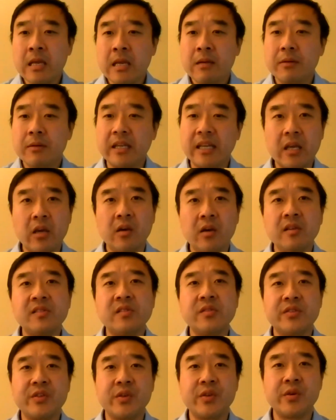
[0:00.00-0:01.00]
But he
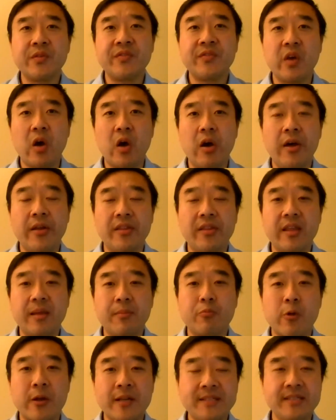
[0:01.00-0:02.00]
also serves on the
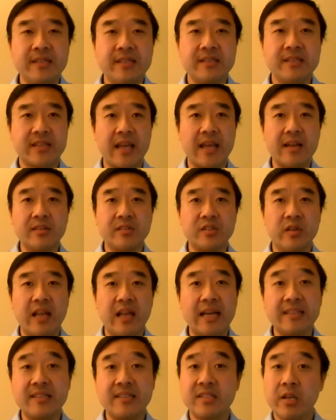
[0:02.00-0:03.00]
President's Council
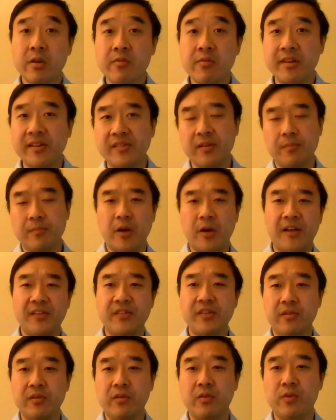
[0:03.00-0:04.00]
at Ceres in
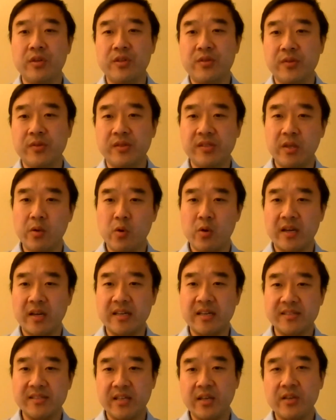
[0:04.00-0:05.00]
Boston, which was the
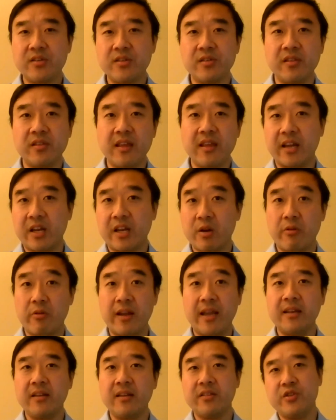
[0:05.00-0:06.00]
organization that
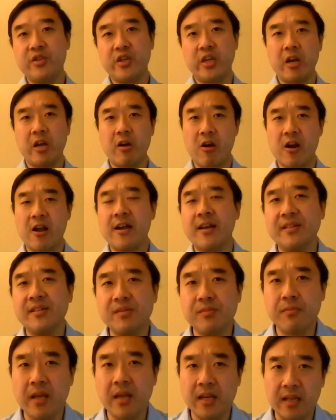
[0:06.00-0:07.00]
created the
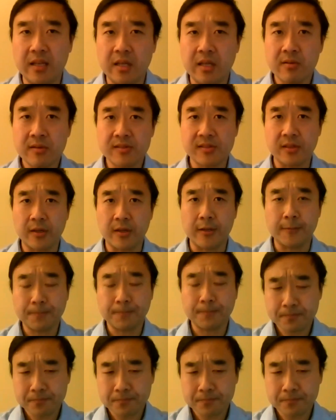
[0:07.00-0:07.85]
GRIs many years ago.